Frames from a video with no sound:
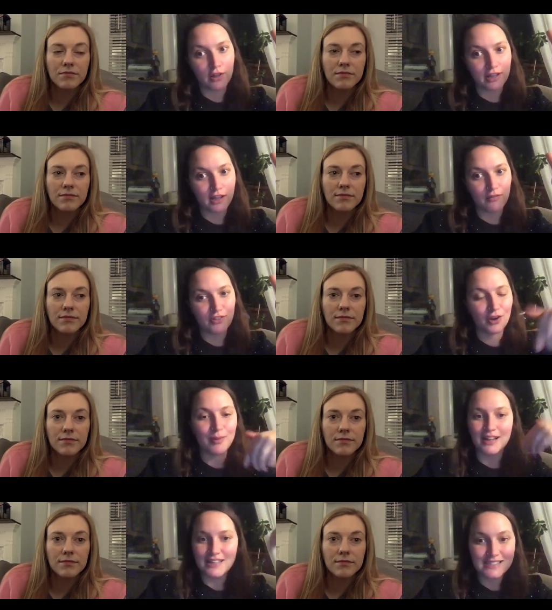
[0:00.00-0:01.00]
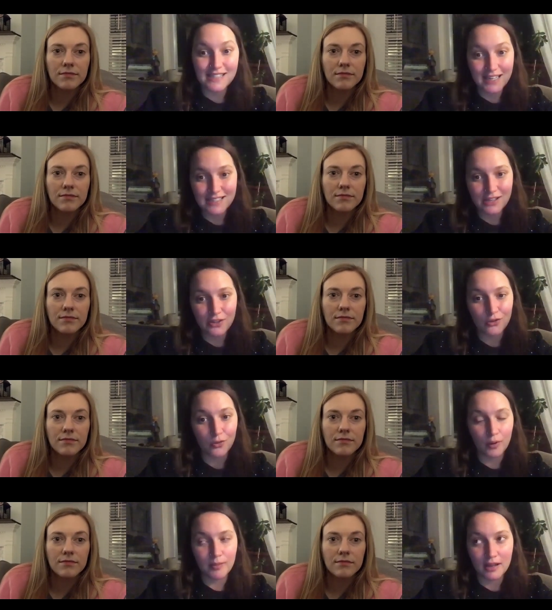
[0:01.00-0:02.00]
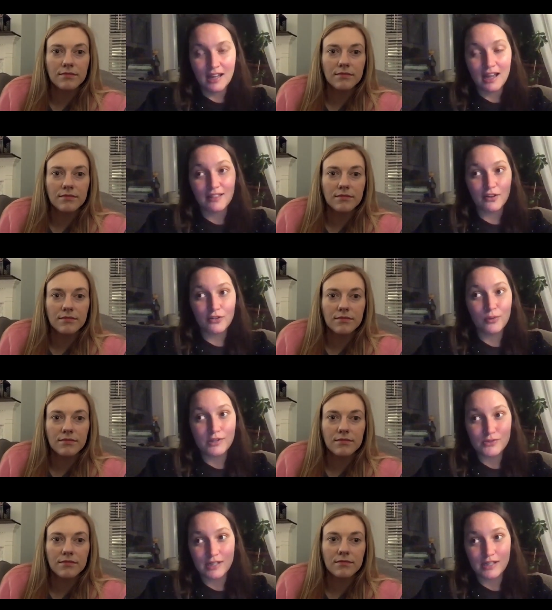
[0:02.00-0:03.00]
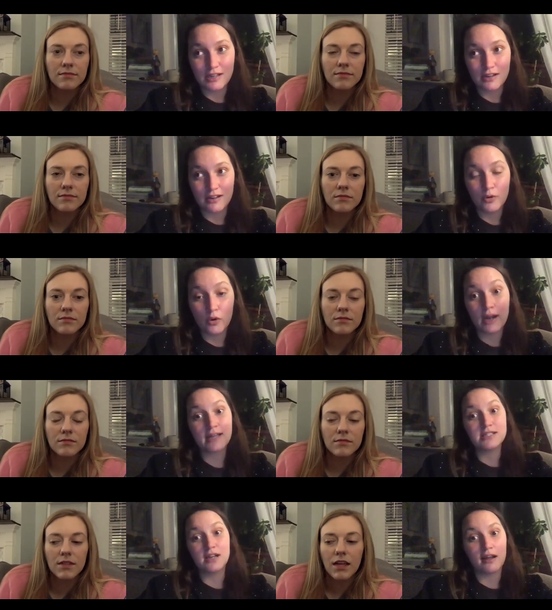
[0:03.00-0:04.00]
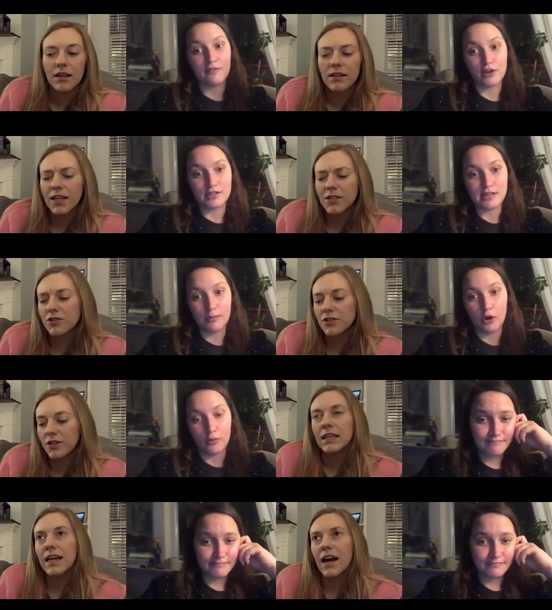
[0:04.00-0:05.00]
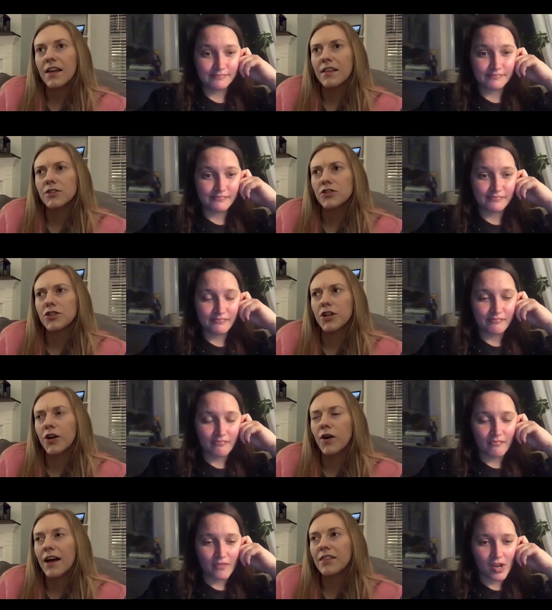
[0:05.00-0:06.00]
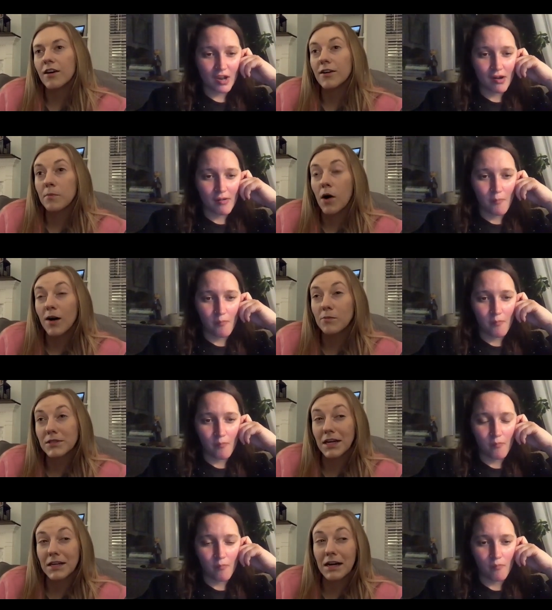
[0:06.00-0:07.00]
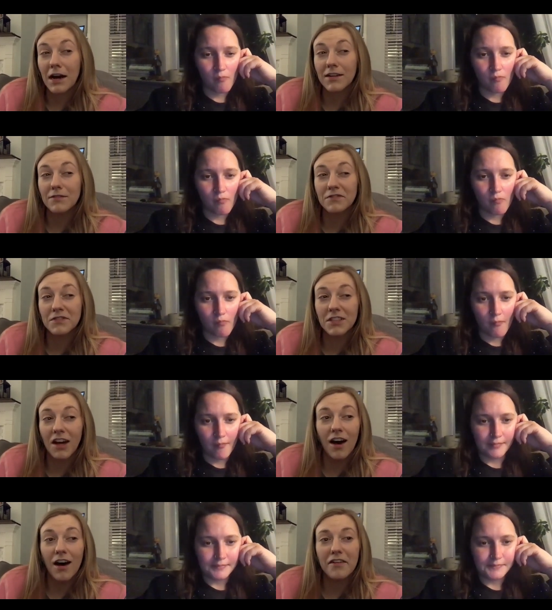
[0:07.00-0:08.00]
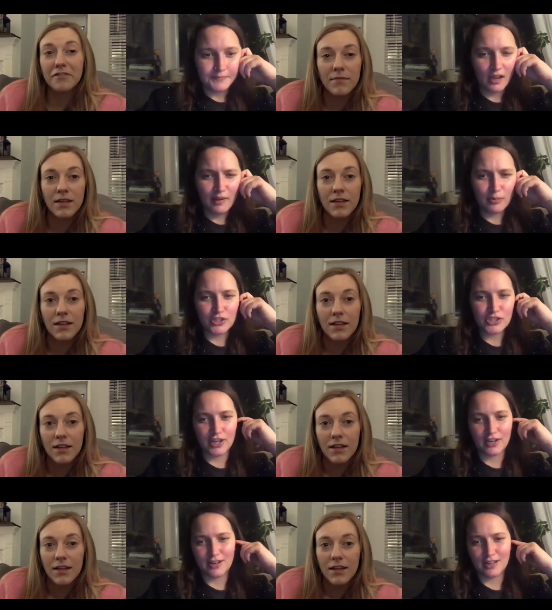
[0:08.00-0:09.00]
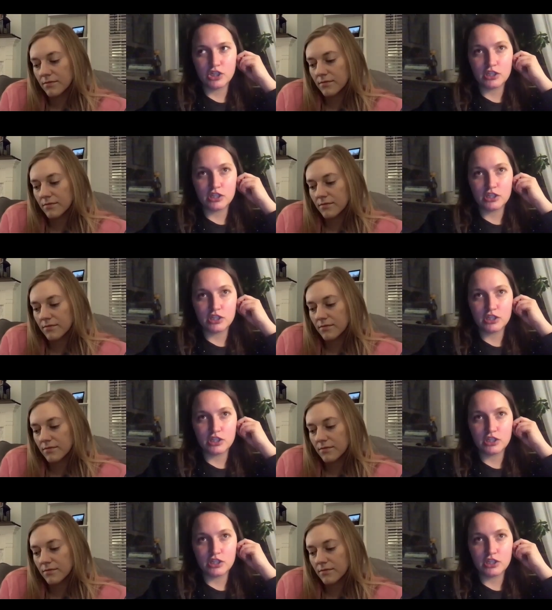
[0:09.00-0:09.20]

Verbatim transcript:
Speaker 1: in love with her but he didn't say it to either of the women and they're the ones who need to hear it or i guess not if you're going to send it home yeah that's true i thought her mom was like kind of tough I appreciated it. She's